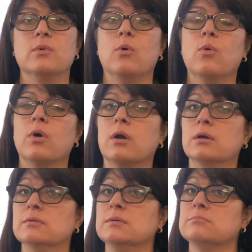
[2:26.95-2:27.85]

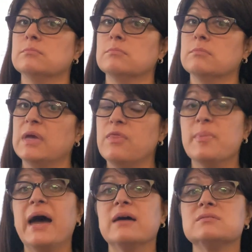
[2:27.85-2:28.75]
or in the
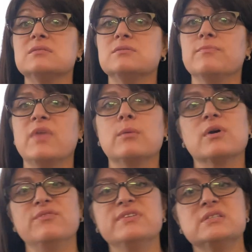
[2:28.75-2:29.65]
past they were
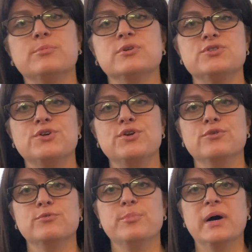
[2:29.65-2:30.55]
invisible to
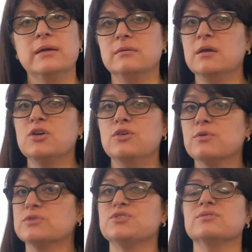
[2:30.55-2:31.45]
you, but you
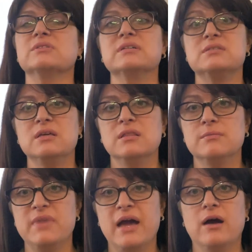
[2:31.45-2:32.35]
can certainly see
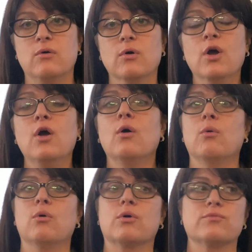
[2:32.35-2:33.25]
them now,
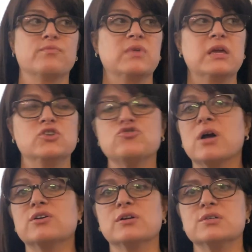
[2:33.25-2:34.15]
or the
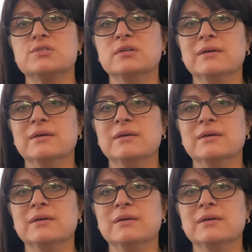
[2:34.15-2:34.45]
truckers.